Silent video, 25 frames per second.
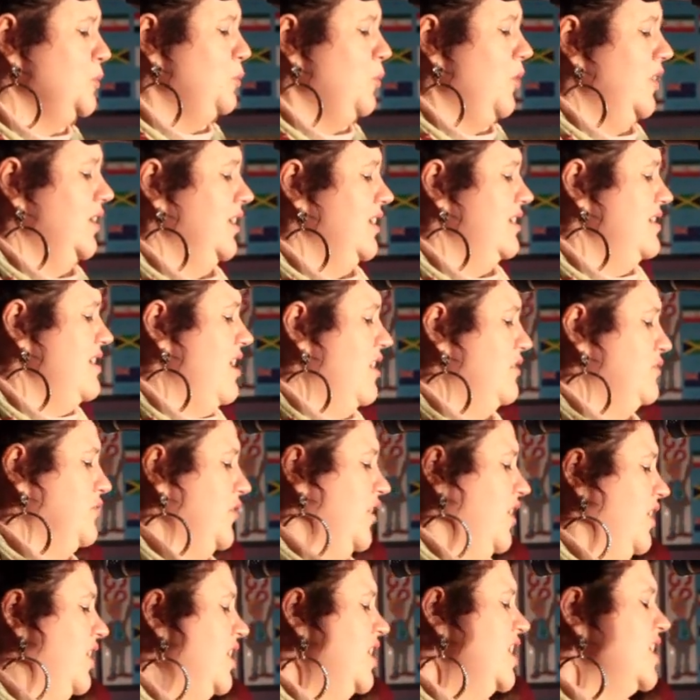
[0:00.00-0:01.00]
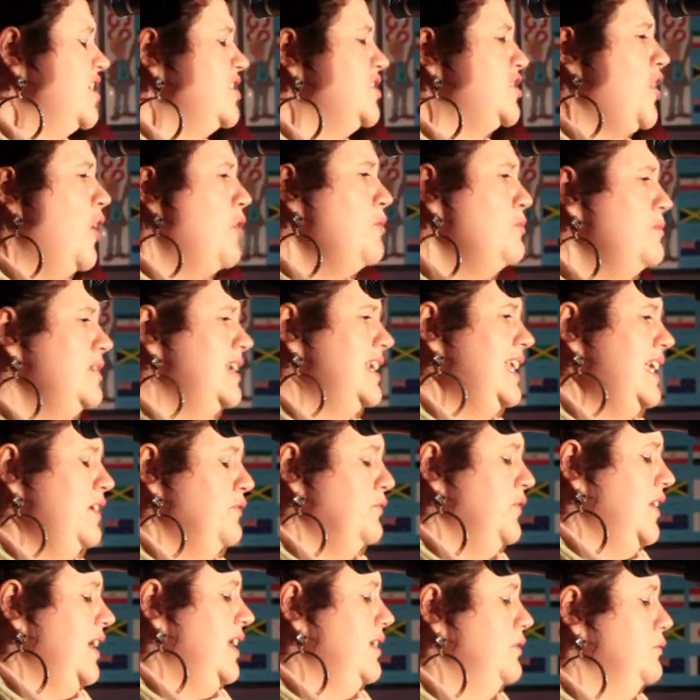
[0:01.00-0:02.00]
to one another. Don't
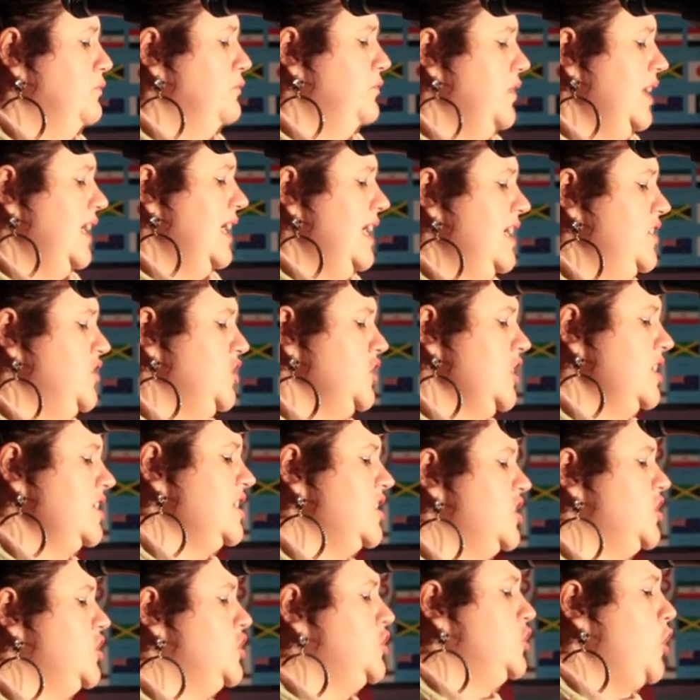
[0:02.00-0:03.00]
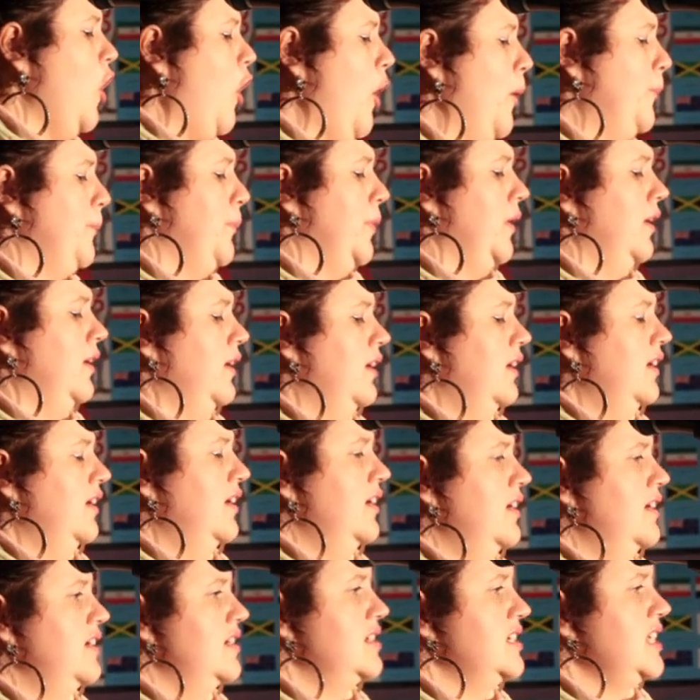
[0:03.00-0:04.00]
live in fear, just stop.
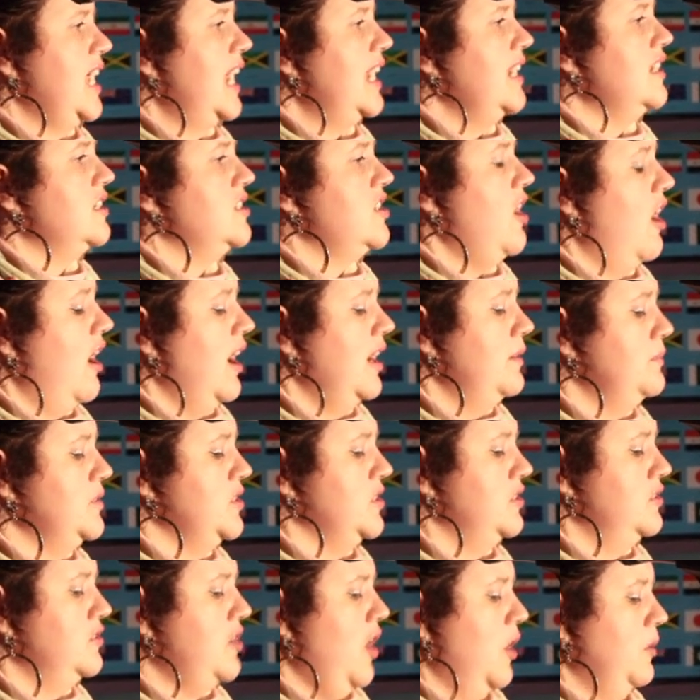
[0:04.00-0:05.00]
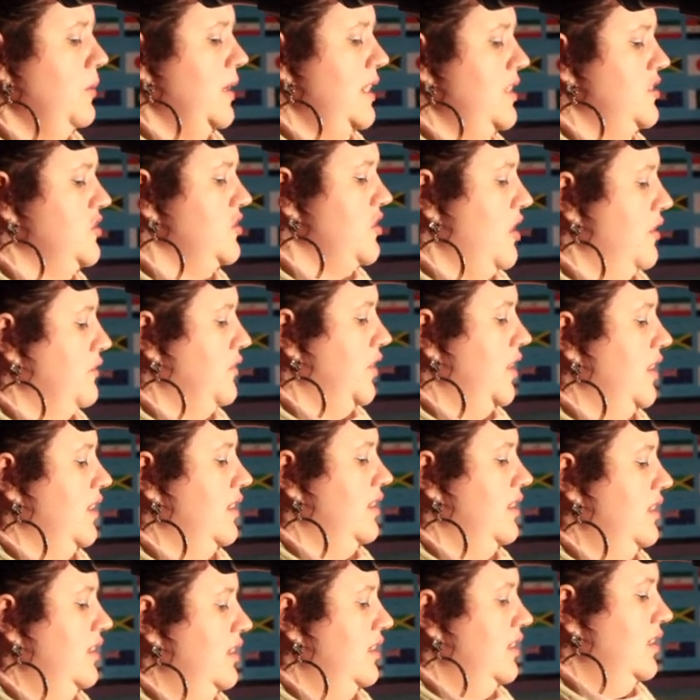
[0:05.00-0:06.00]
Take time to know each
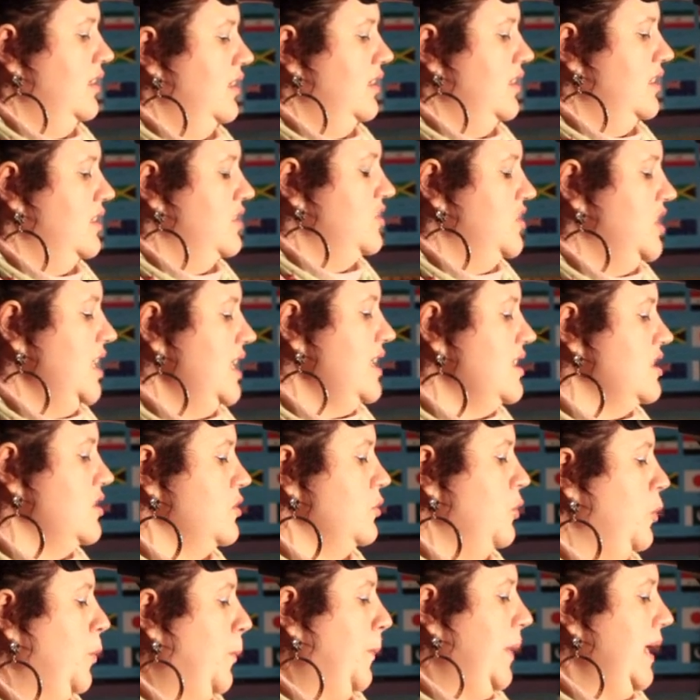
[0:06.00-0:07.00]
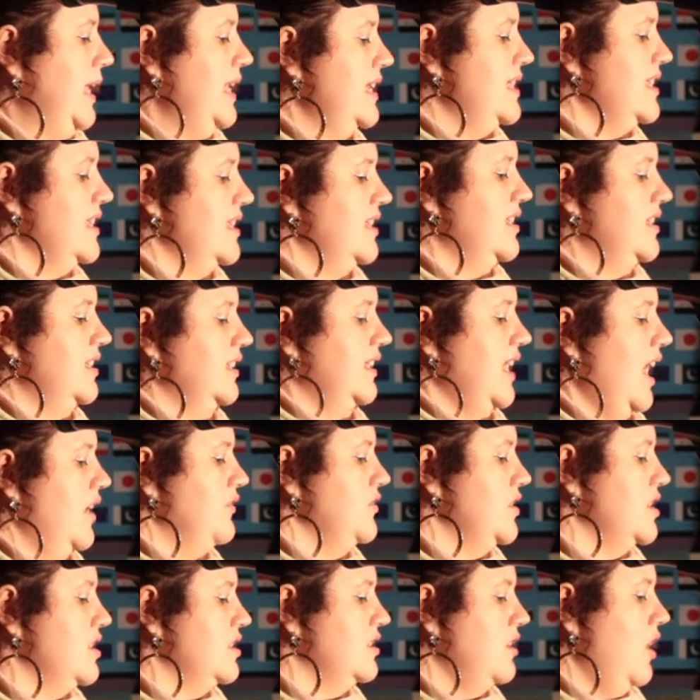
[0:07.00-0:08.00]
other. Jigsaw pieces
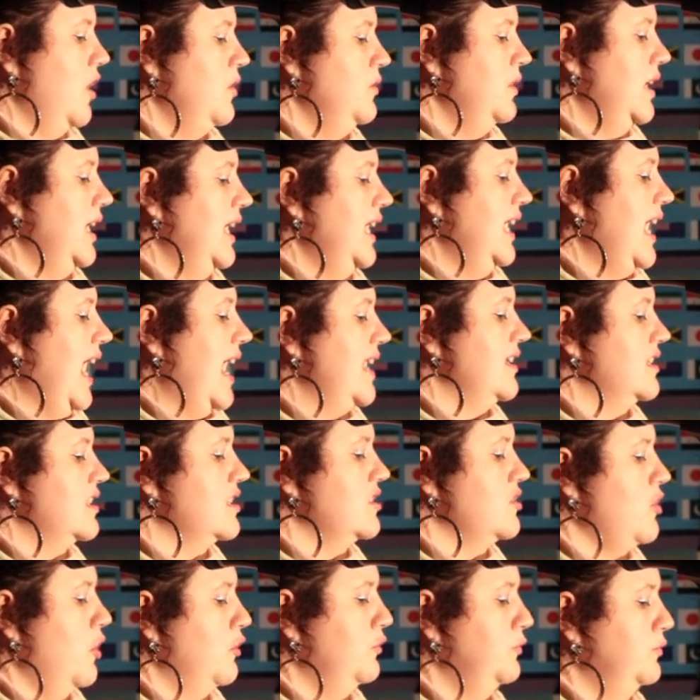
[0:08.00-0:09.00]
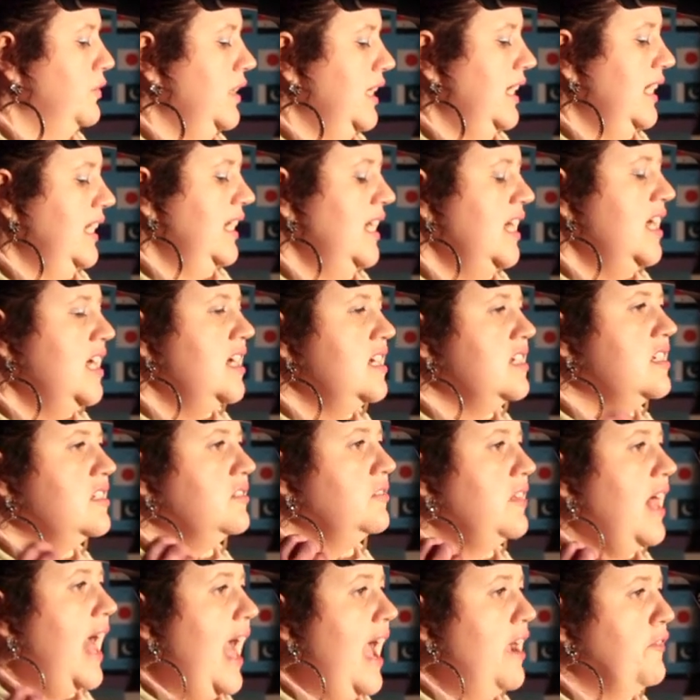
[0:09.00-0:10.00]
together slowly and softly
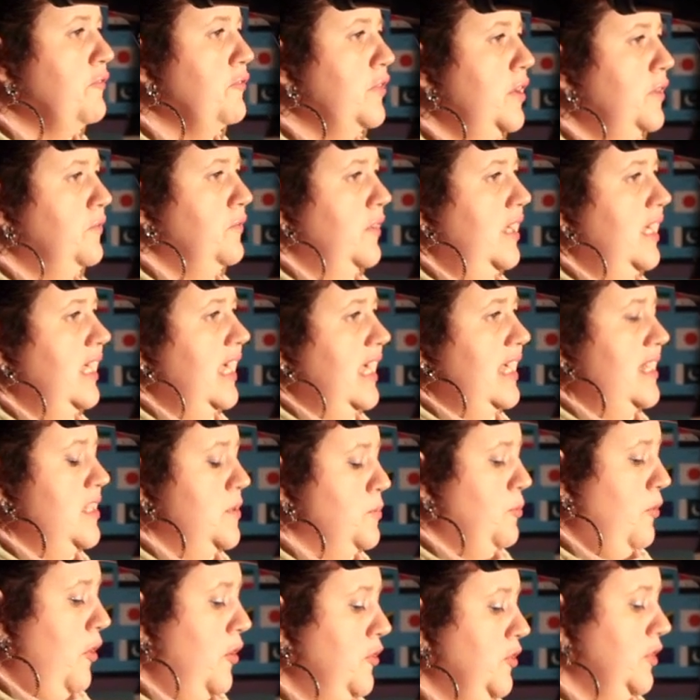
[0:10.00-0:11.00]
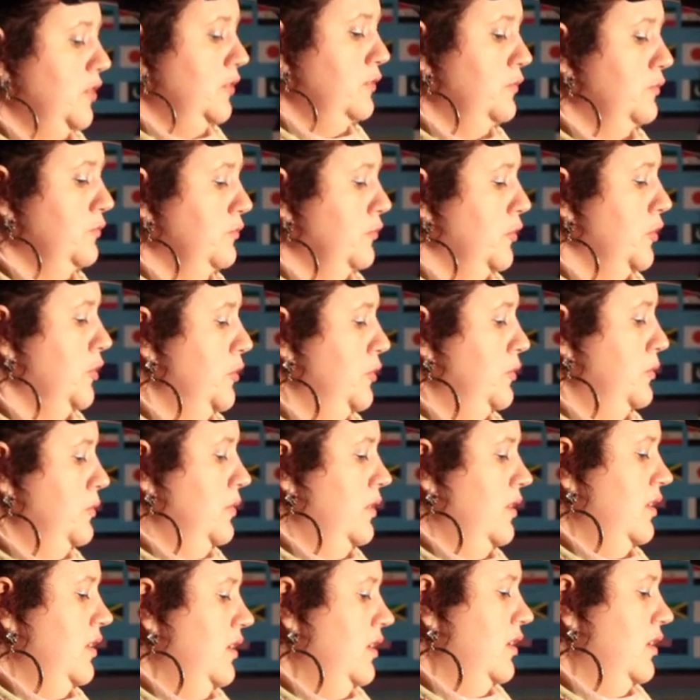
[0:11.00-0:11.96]
till everything is broken through.